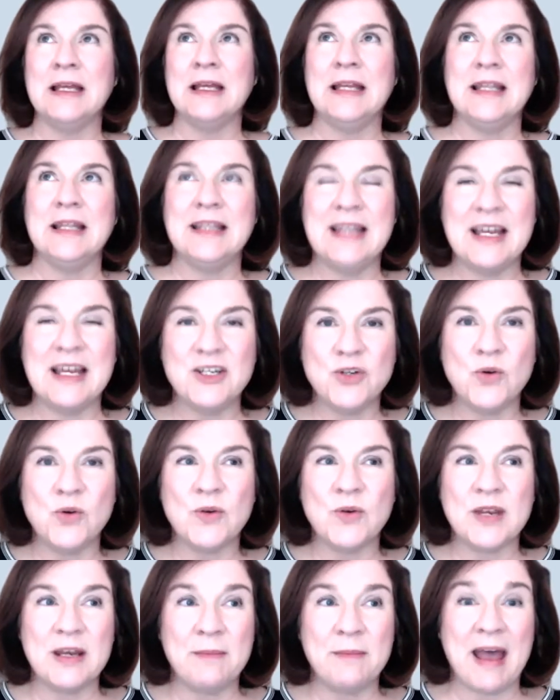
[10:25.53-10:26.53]
they're
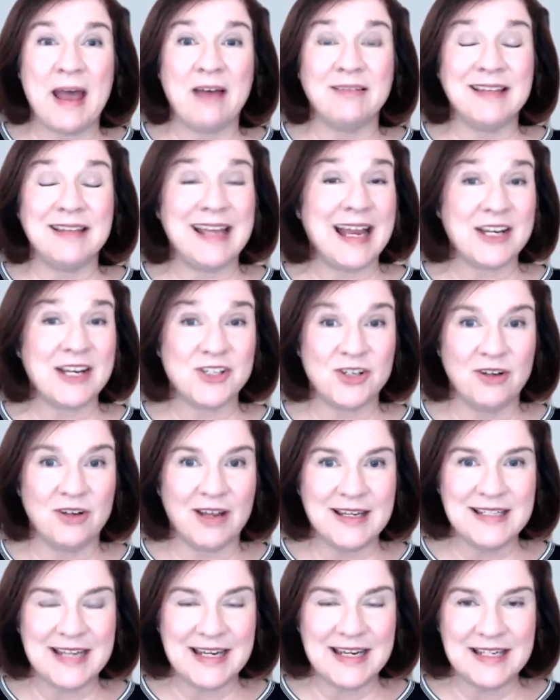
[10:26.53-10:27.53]
talking about the actual
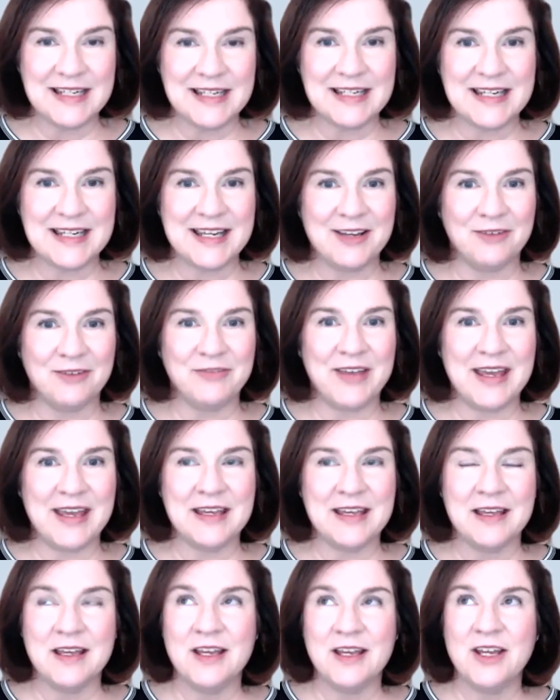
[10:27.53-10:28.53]
identity of
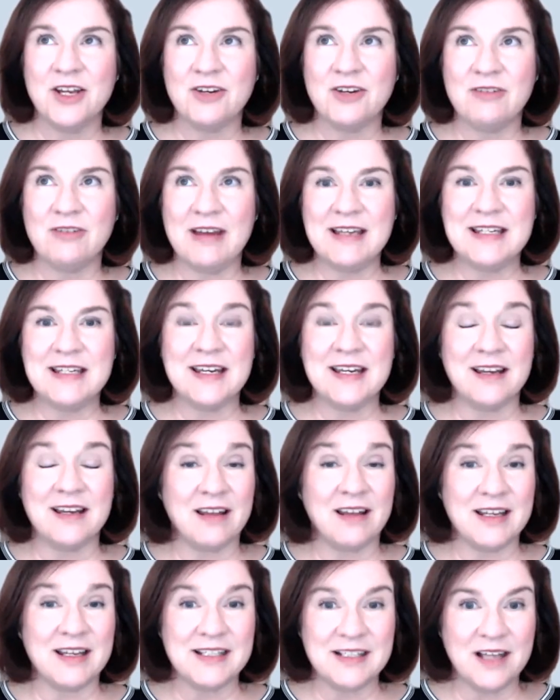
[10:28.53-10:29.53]
it, creating a
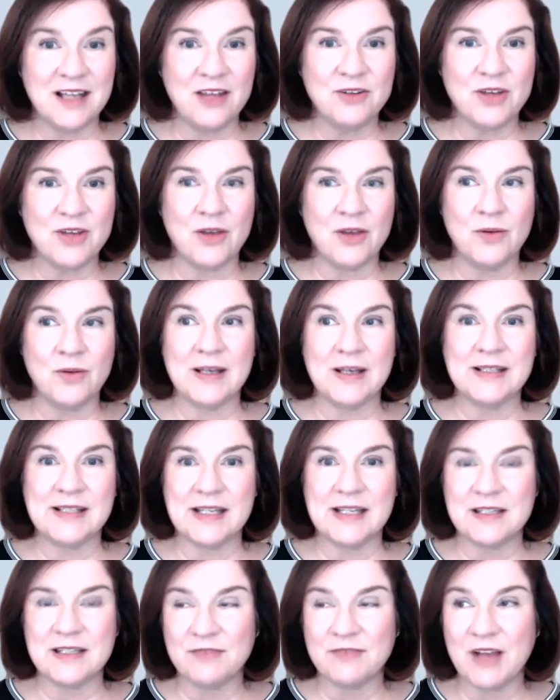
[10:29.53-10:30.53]
nice logo, a
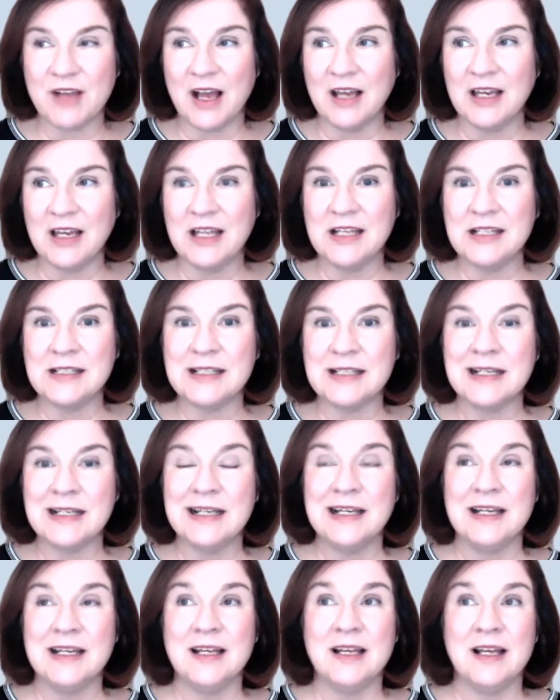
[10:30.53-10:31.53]
set of colors,
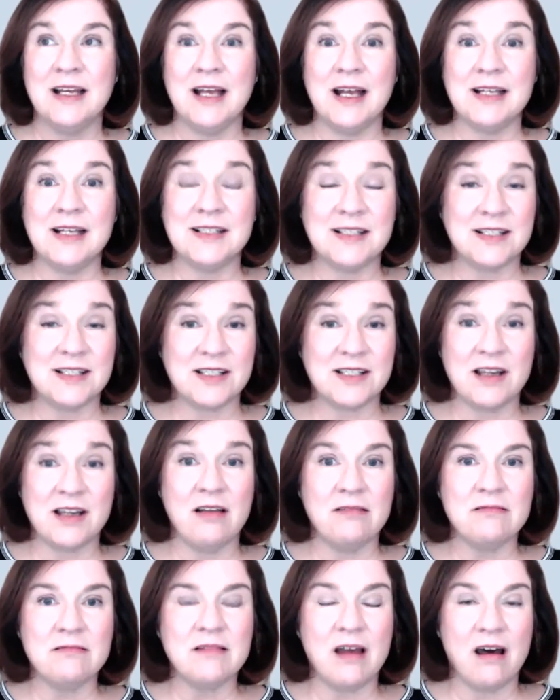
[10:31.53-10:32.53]
a
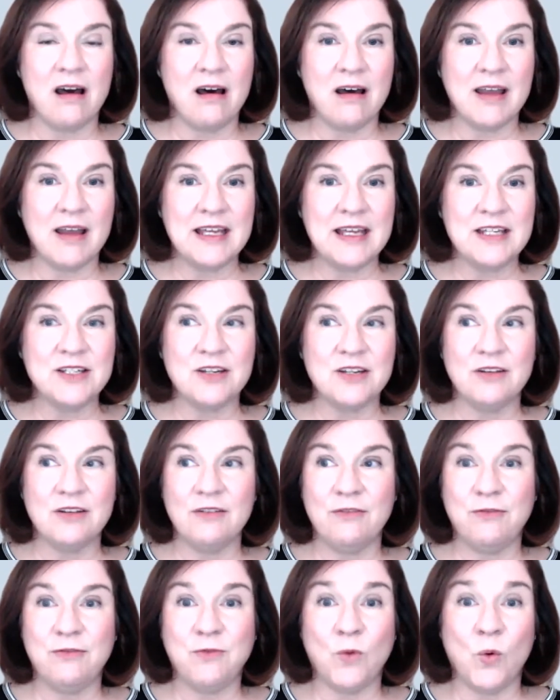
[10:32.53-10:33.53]
style guide
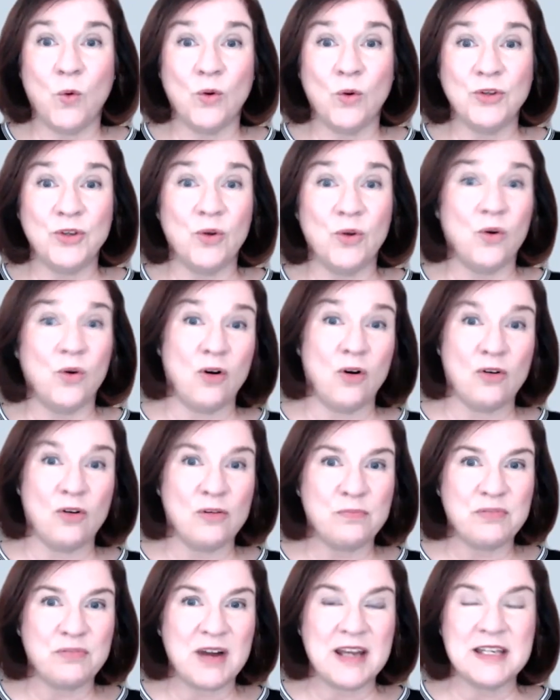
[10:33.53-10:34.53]
for your, or
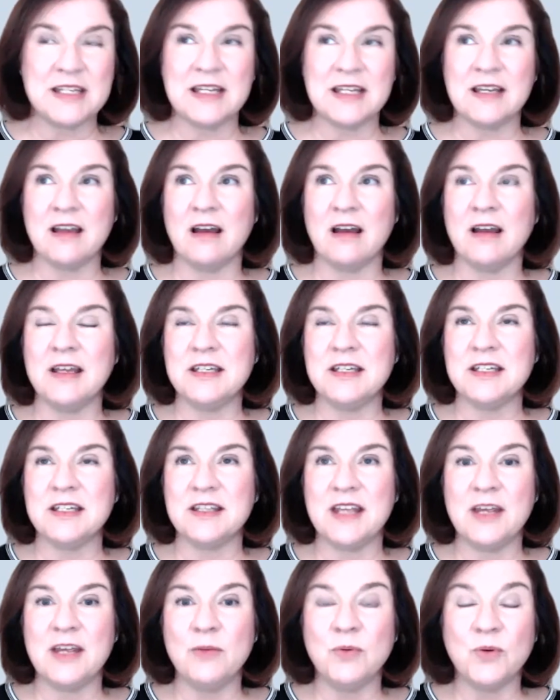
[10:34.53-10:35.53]
a branding guide,
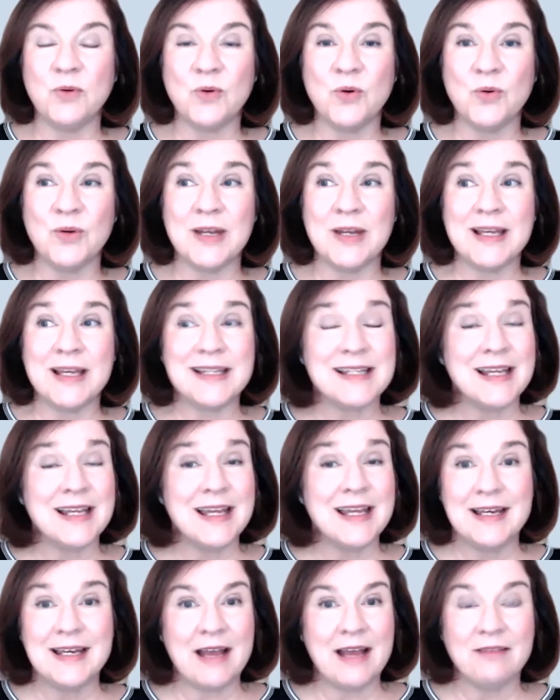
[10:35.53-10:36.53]
they will call it.
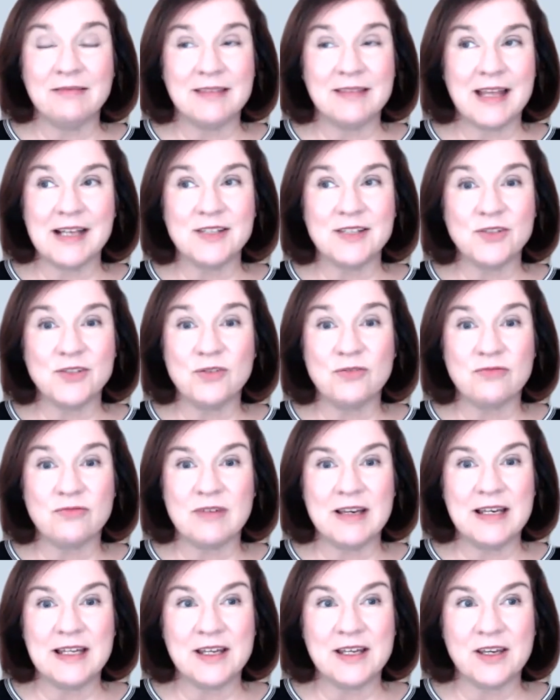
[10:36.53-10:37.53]
Now, that's all
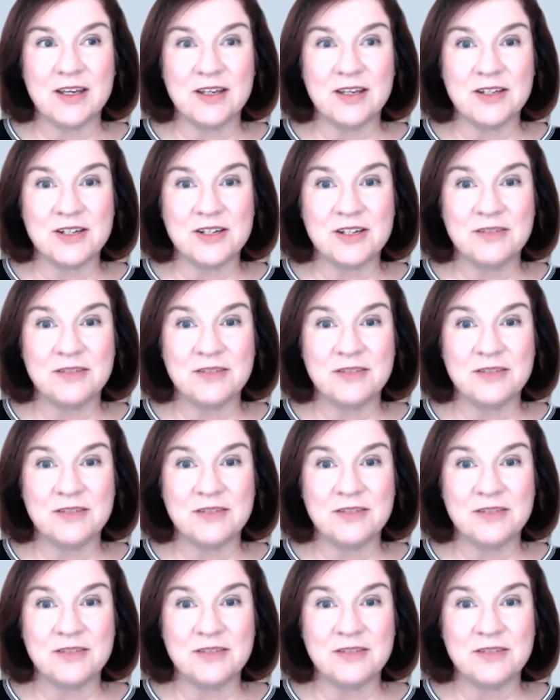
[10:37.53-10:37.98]
really good,